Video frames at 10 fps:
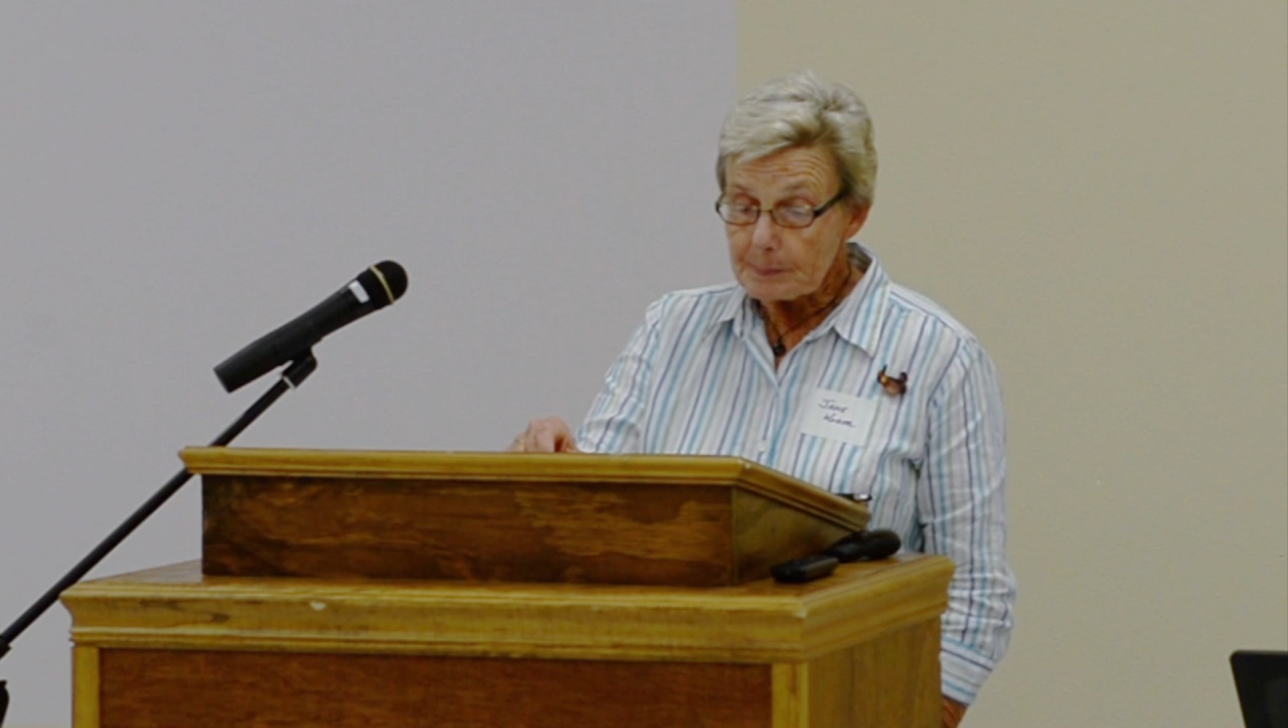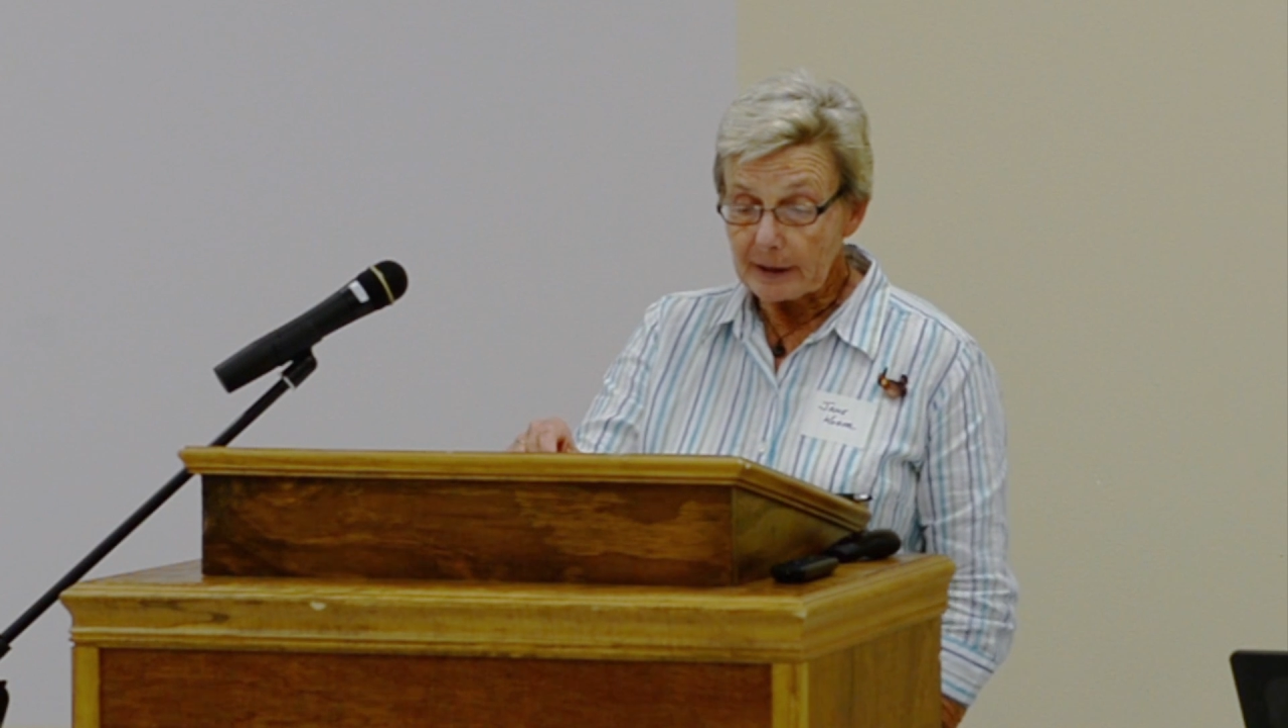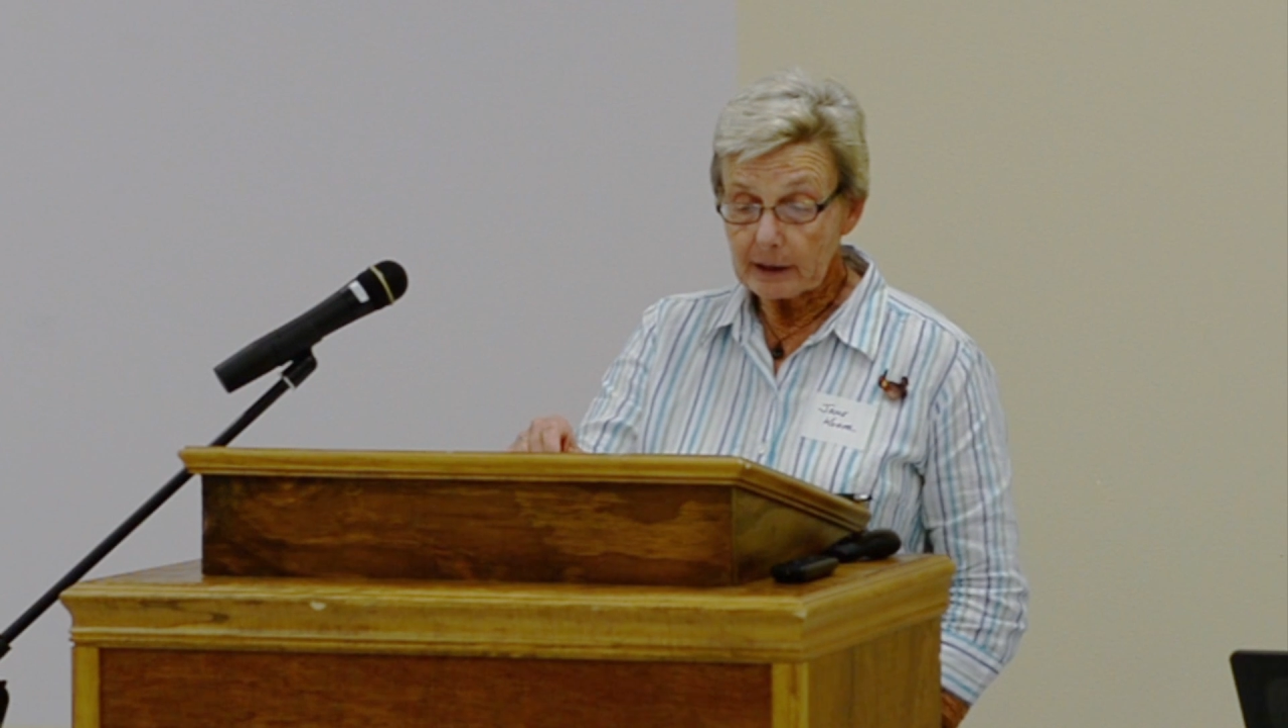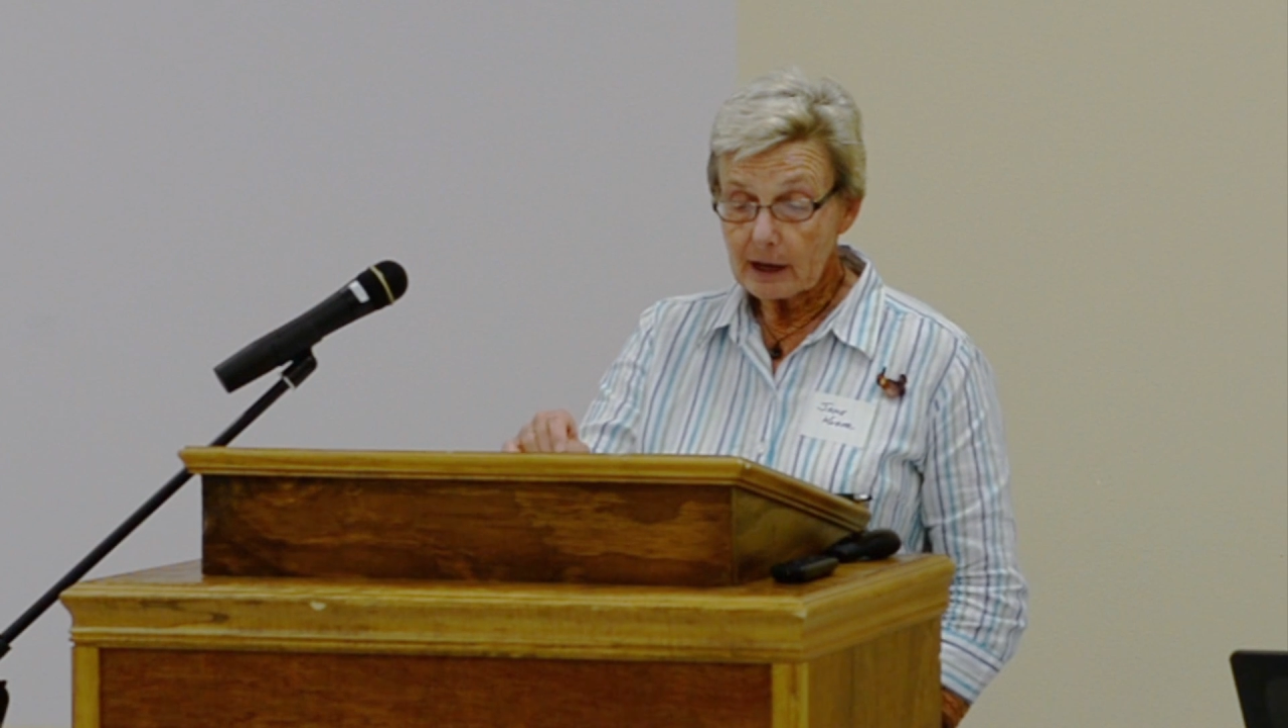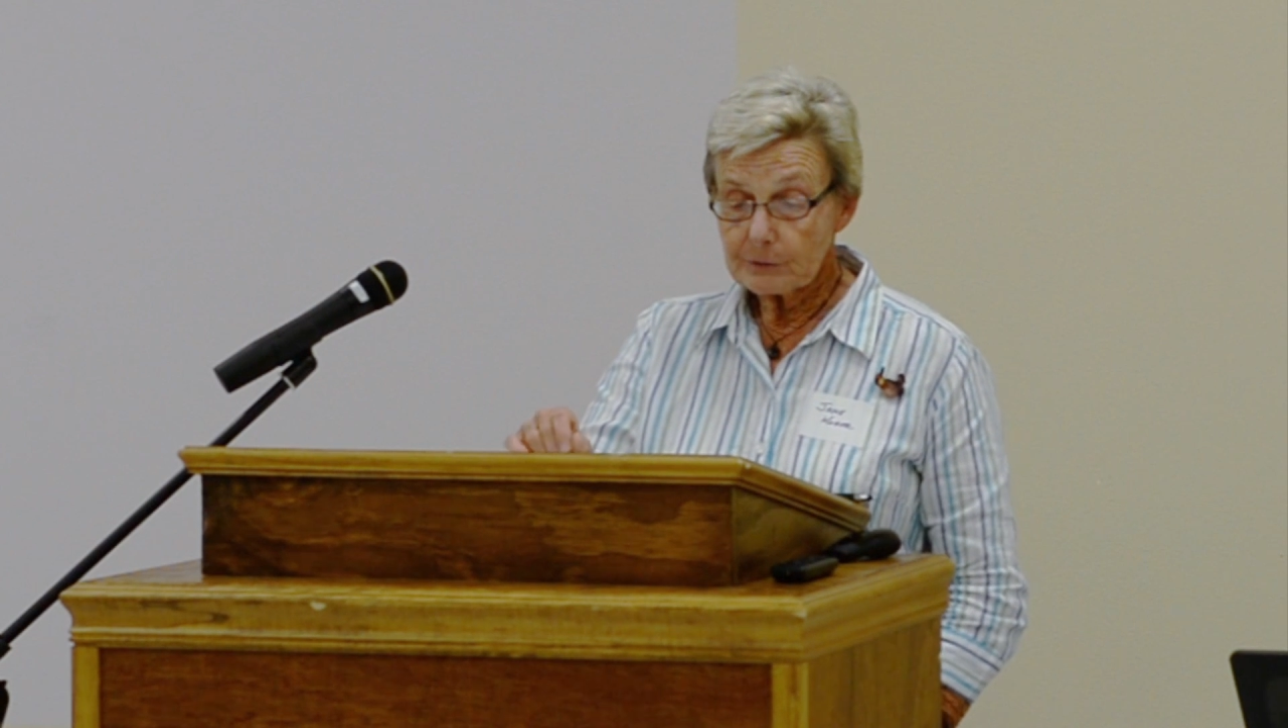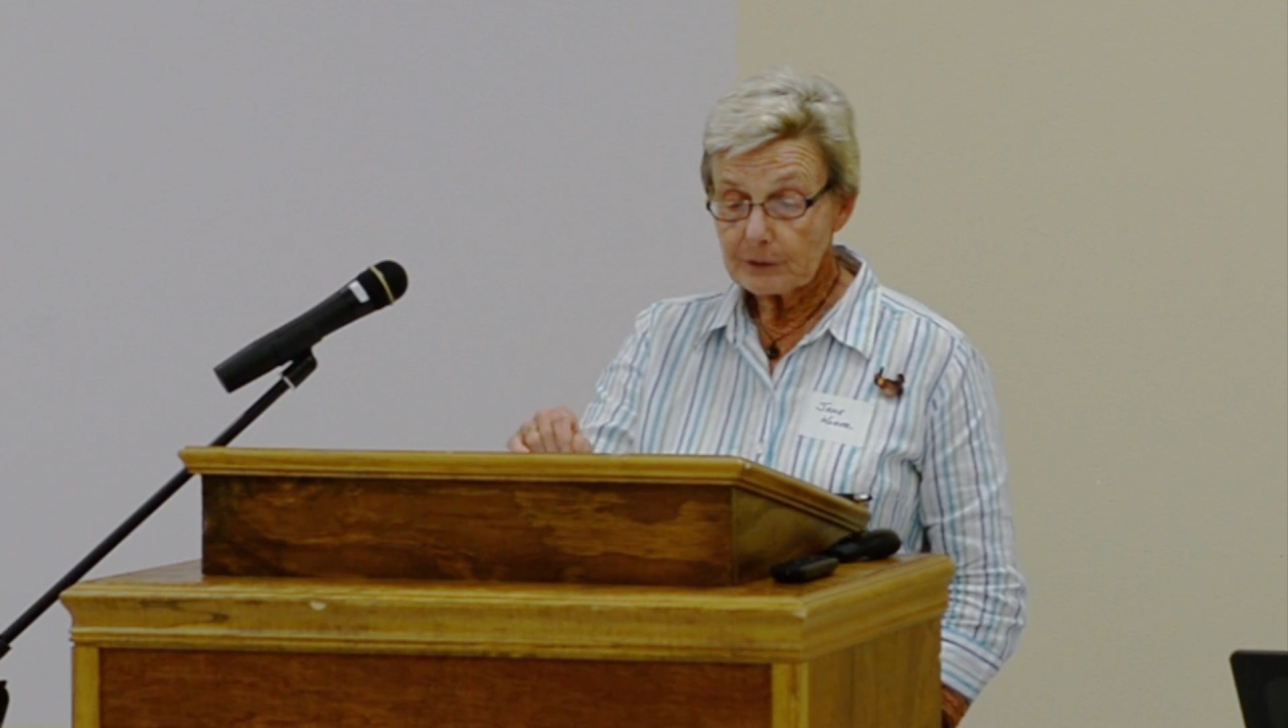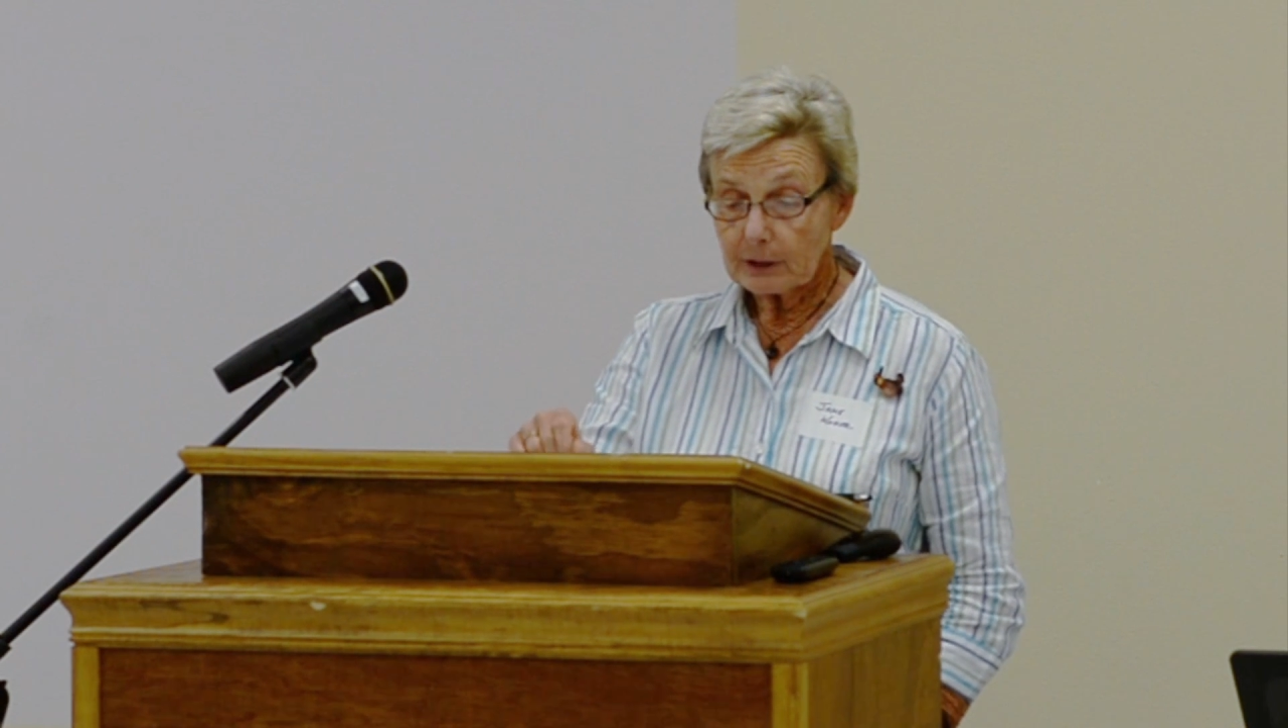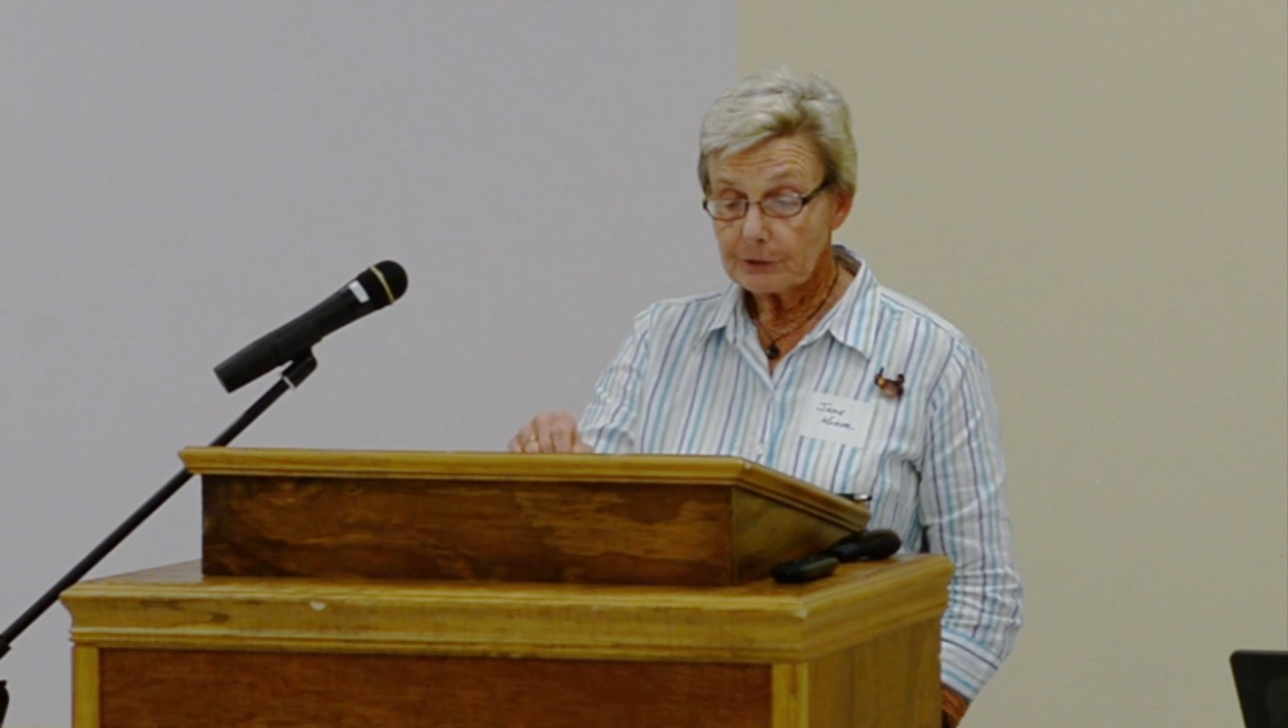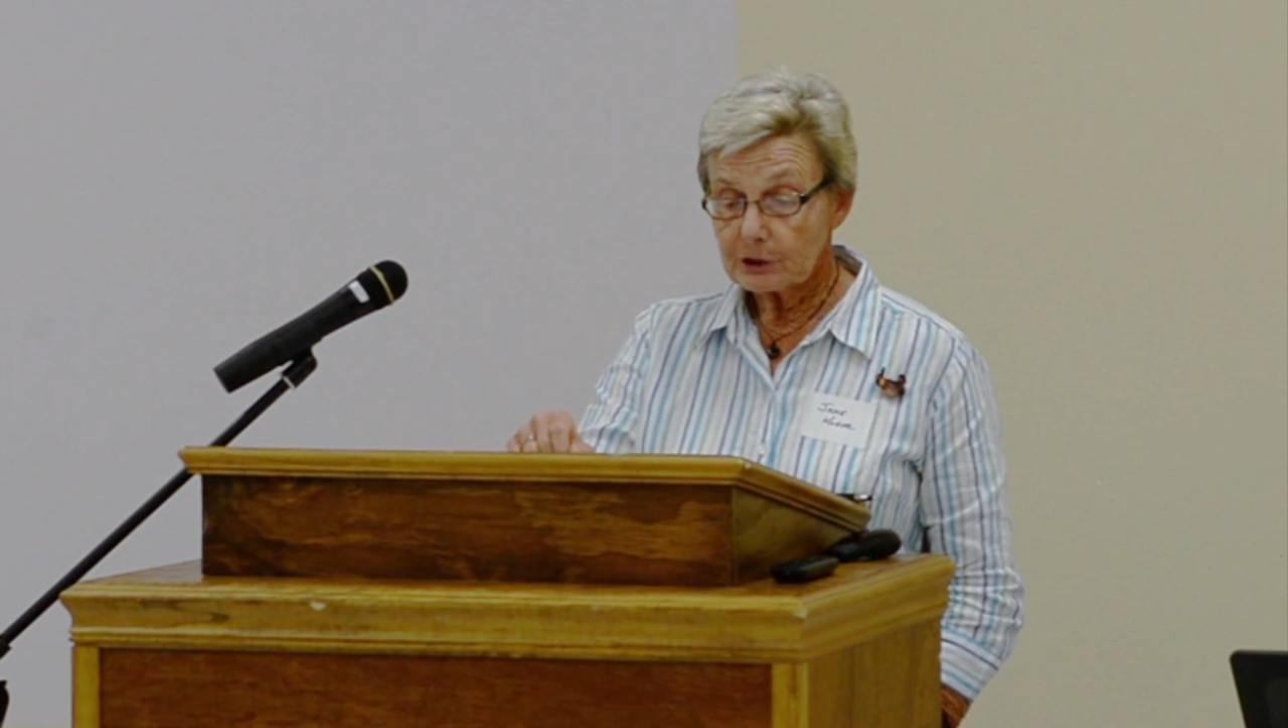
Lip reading: But I felt